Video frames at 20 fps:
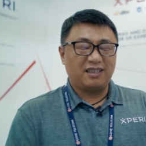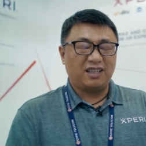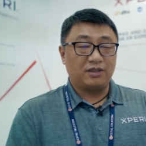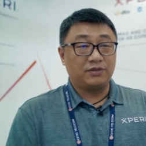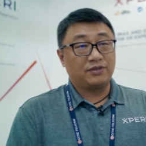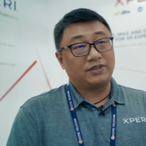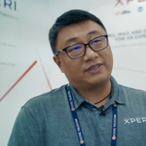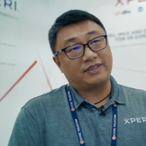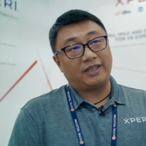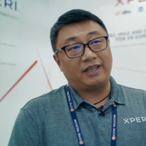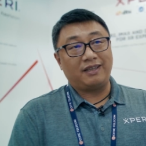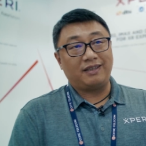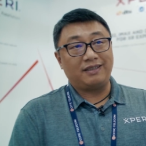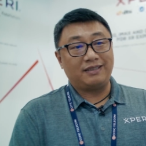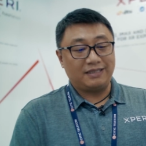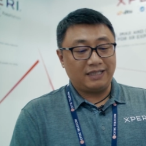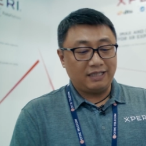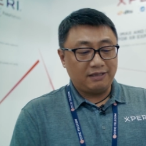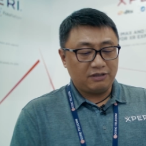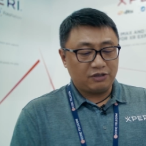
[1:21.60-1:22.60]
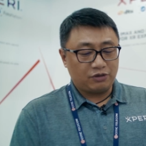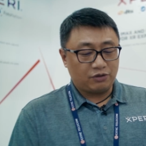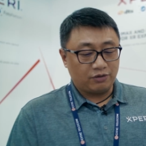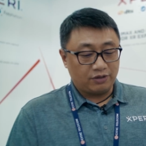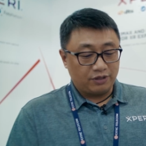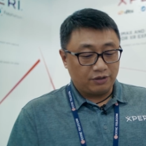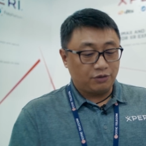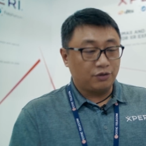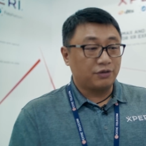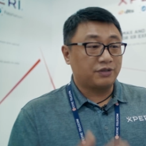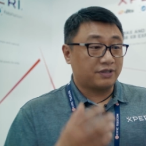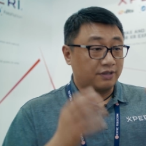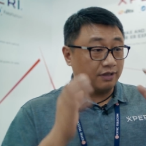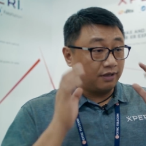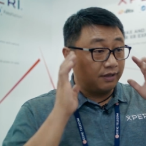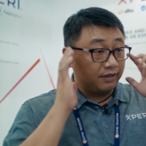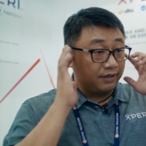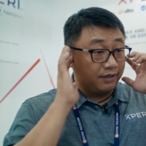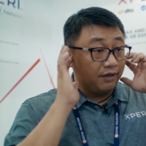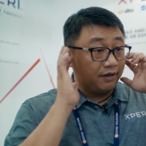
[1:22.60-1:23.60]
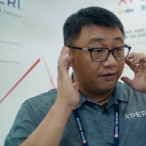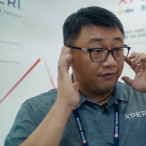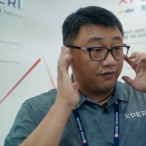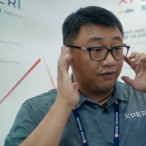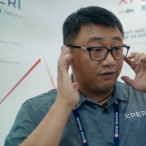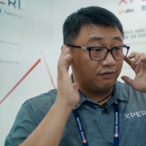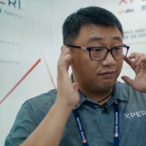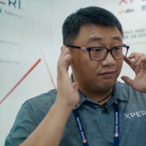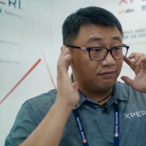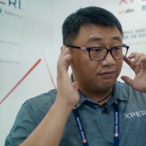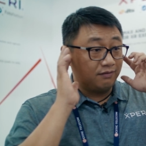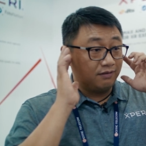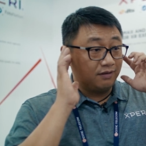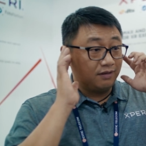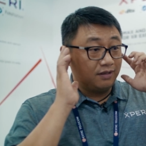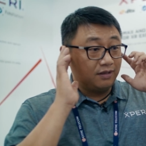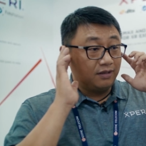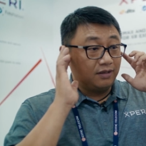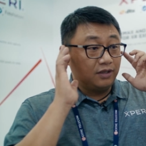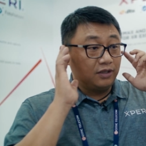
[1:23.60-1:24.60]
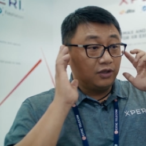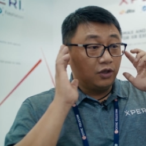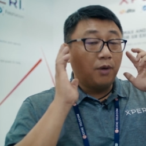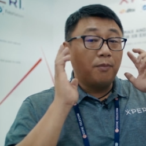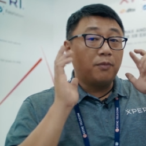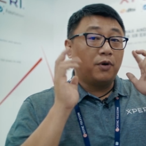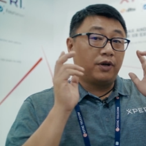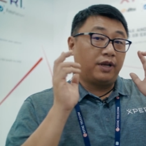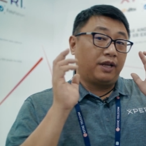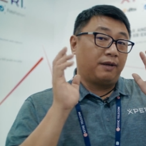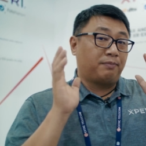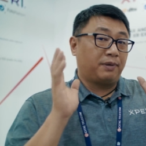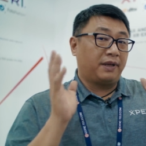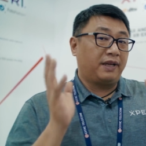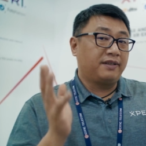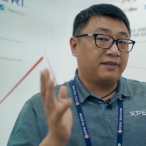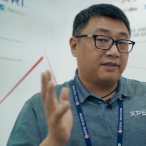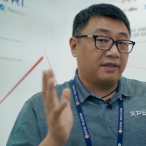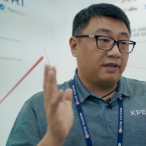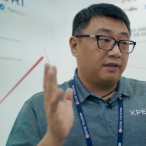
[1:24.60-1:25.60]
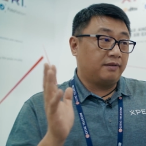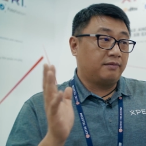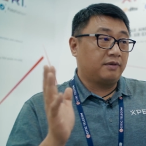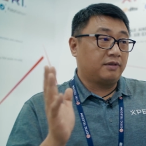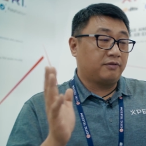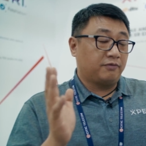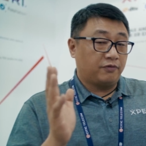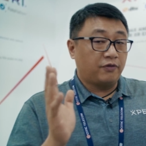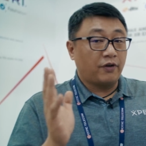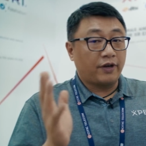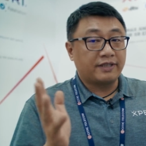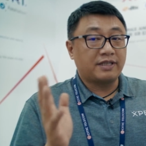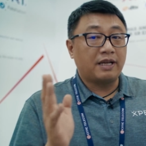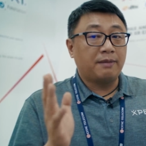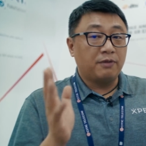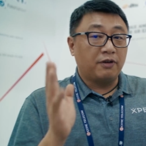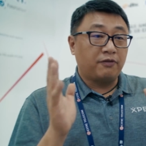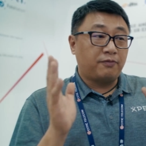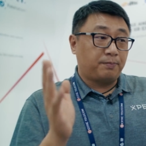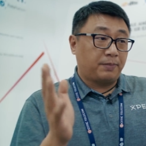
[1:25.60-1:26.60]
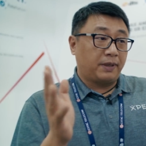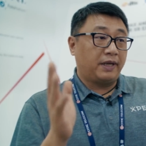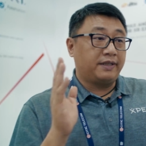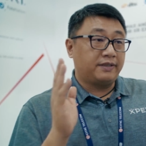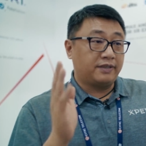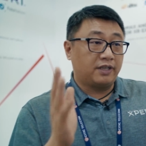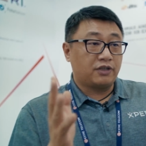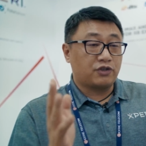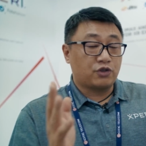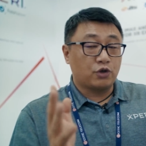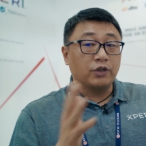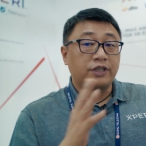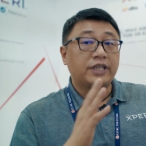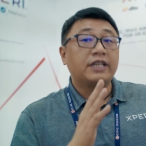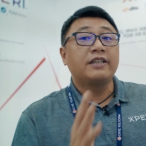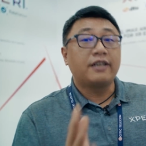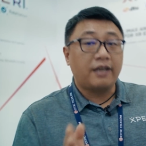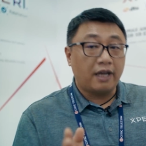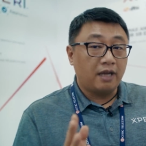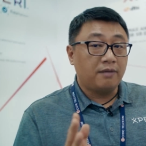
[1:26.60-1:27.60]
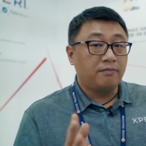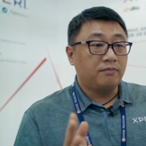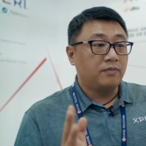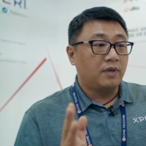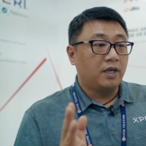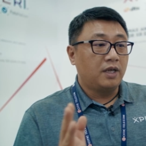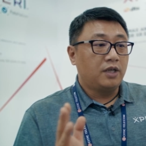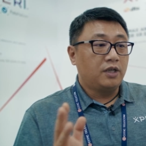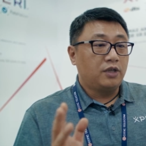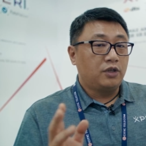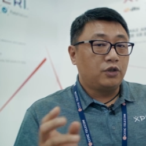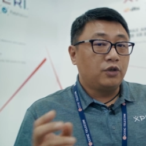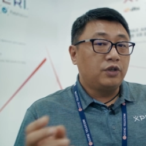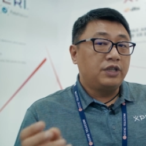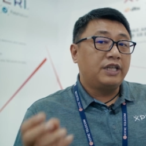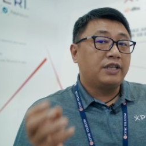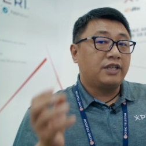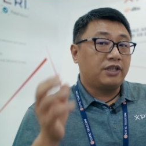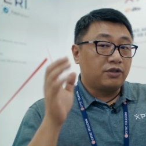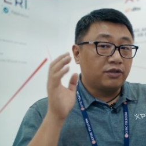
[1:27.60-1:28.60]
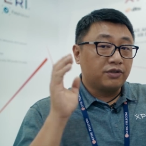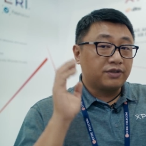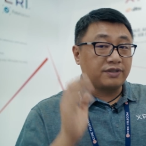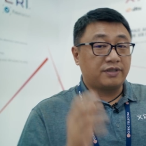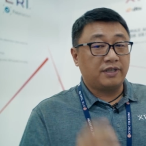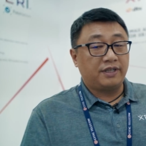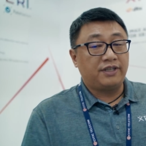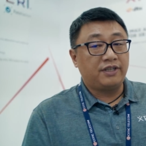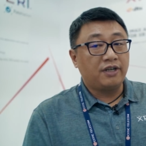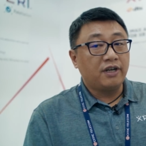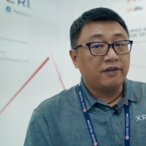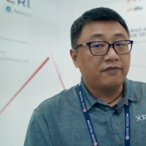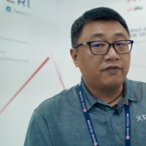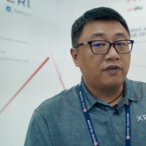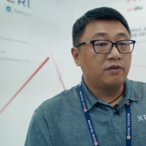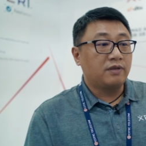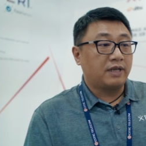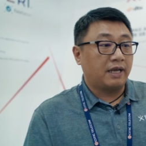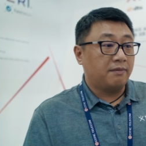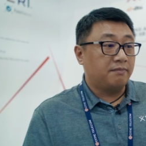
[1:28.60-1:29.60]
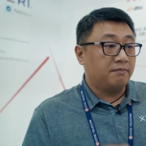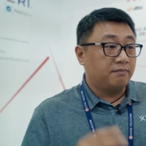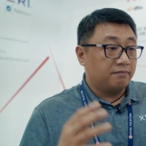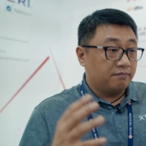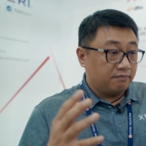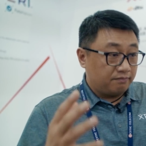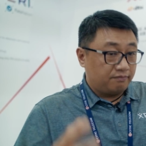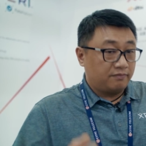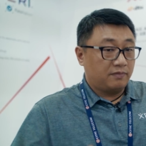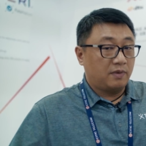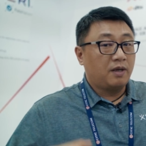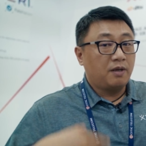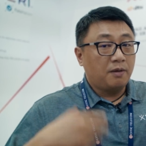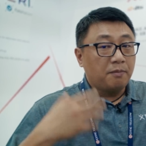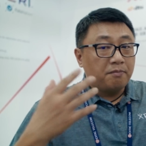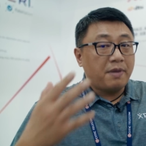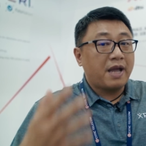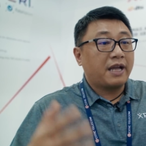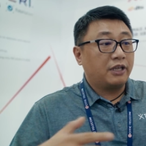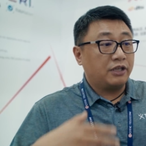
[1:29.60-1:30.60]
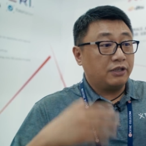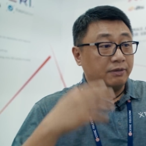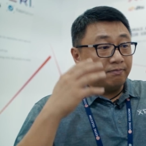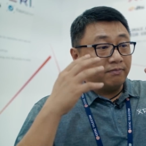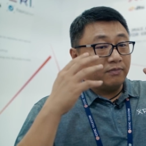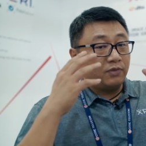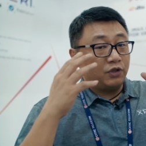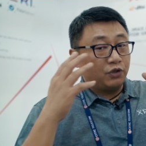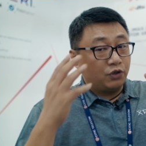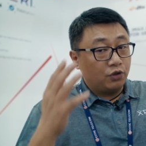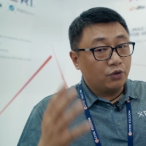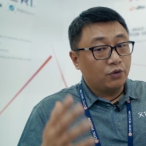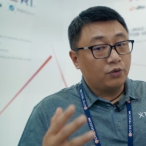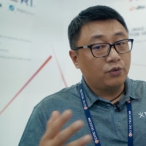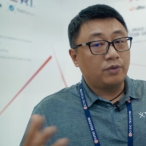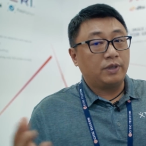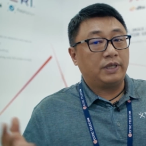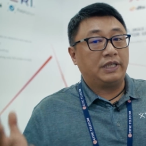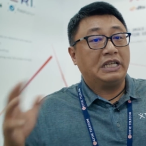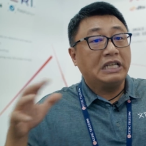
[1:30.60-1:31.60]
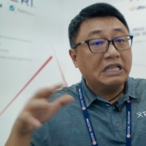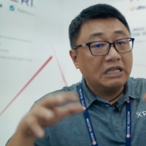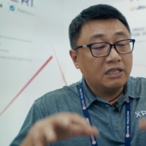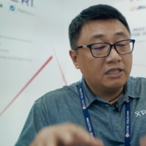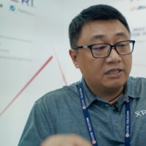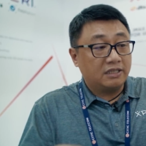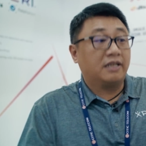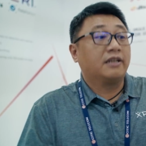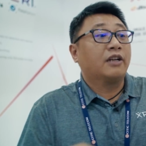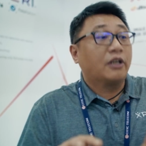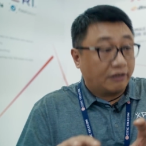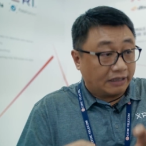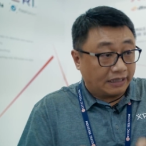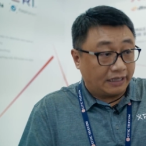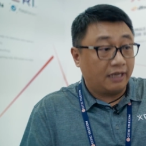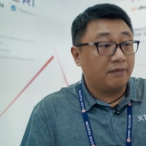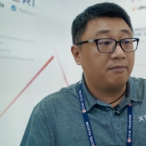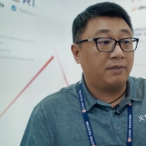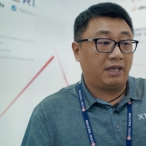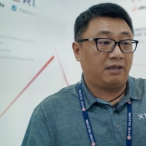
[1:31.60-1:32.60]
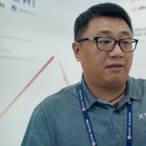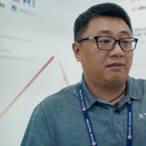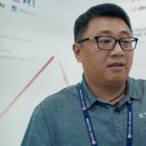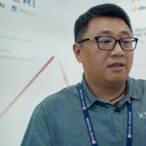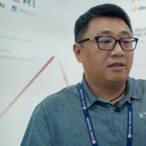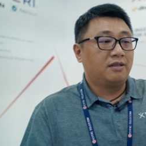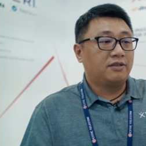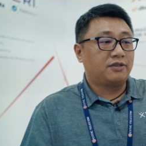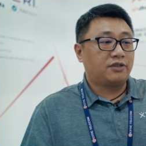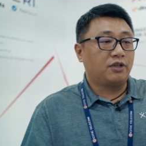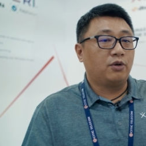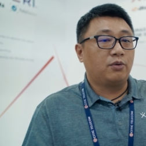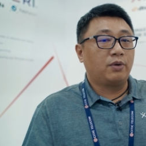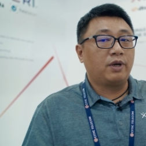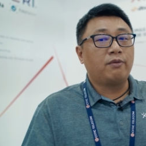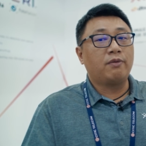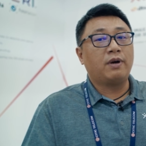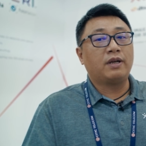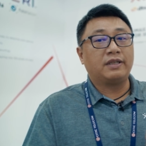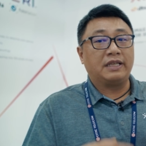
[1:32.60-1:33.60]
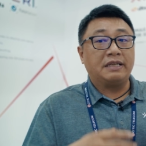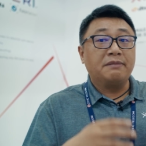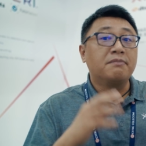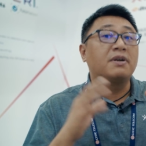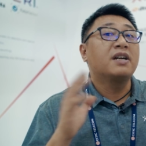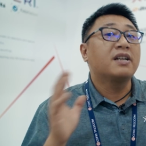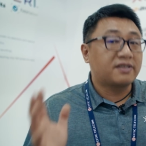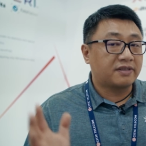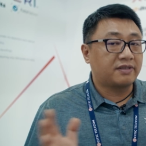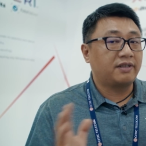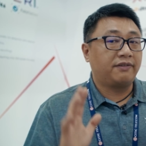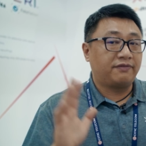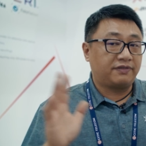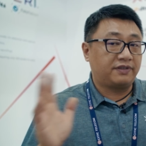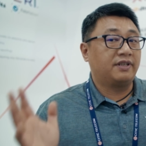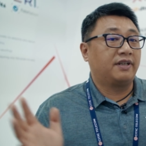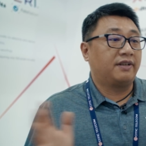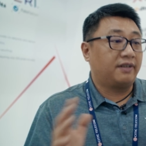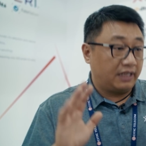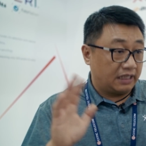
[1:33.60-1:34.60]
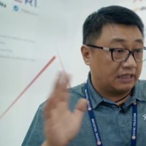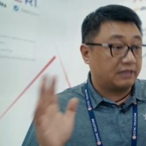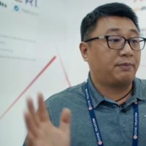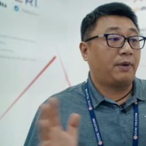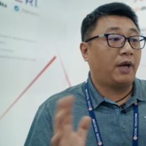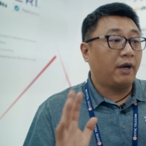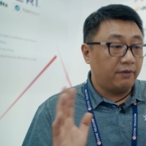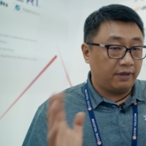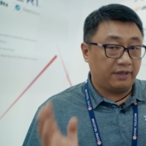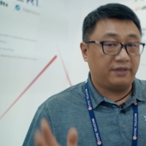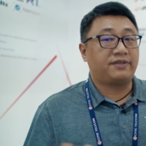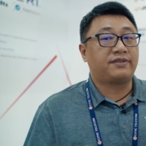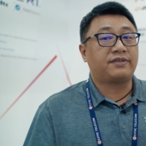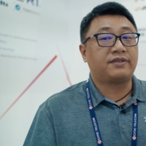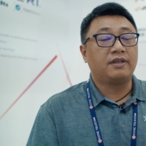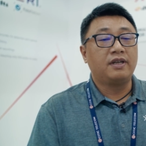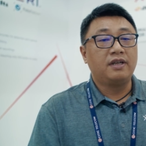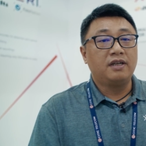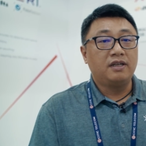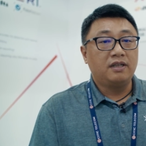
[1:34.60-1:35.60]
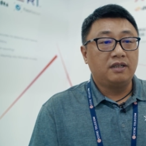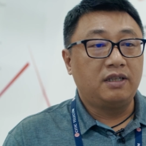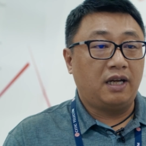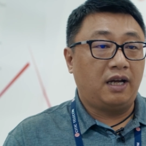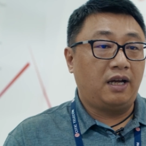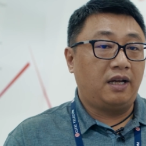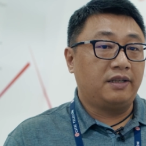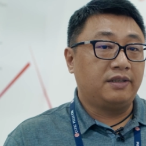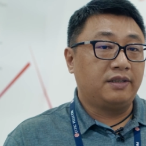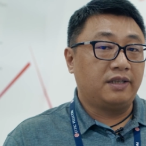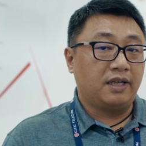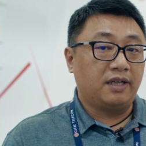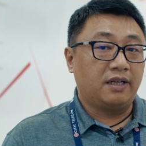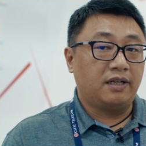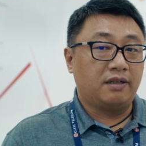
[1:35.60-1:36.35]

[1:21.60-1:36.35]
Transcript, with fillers: I'd say they should use the earphone. Normally, for example, play the shooting game, you need to use the earphone can make you in the gaming. So we want the immersive experience. And